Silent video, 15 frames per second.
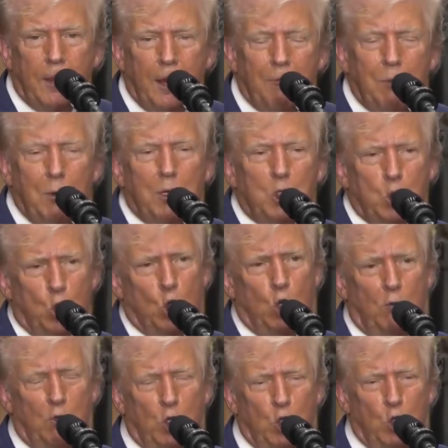Everybody said,
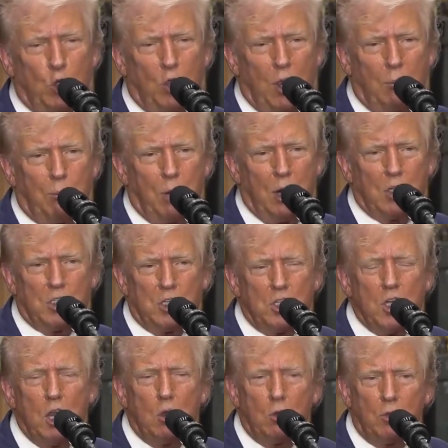oh, if you do that,
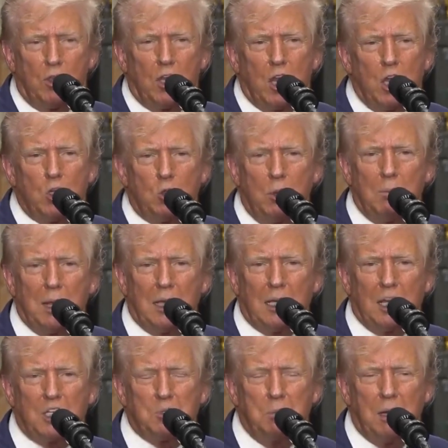prices. No, the country made
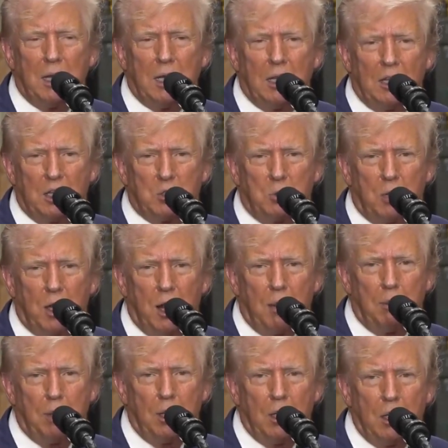less money. That's what
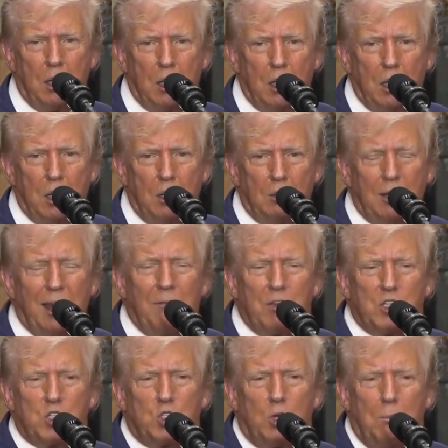happened. Gave
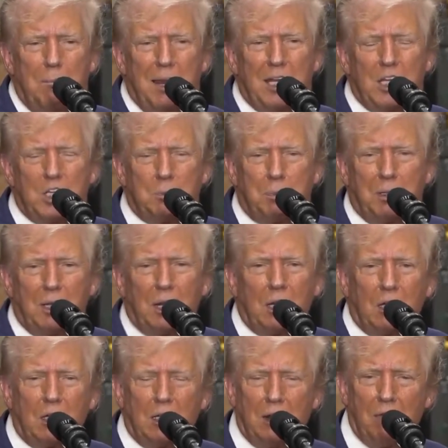us tremendous
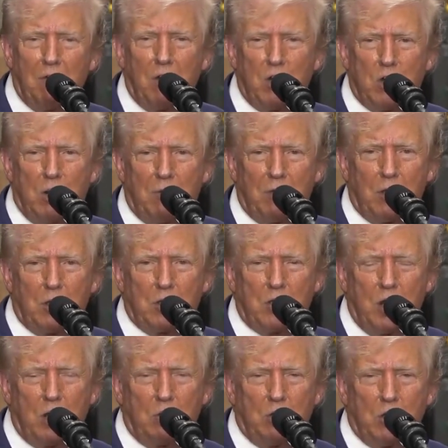political leverage over those
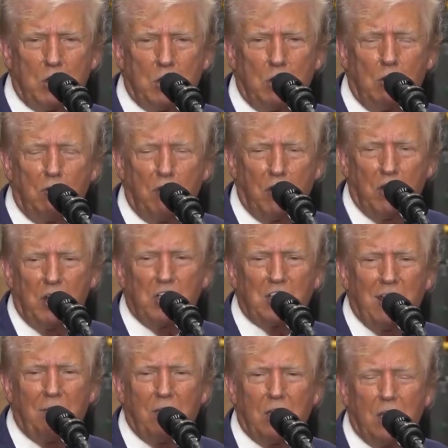countries, too, for things
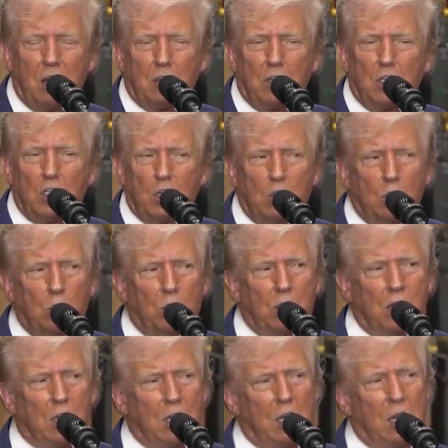having nothing to do
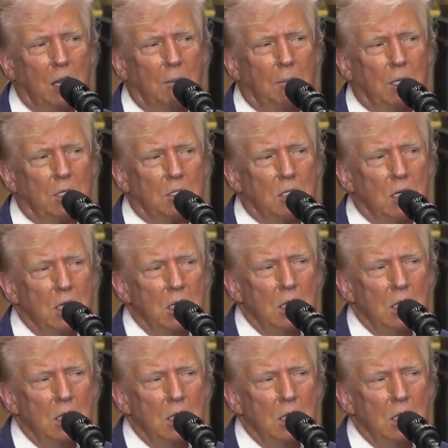with economics.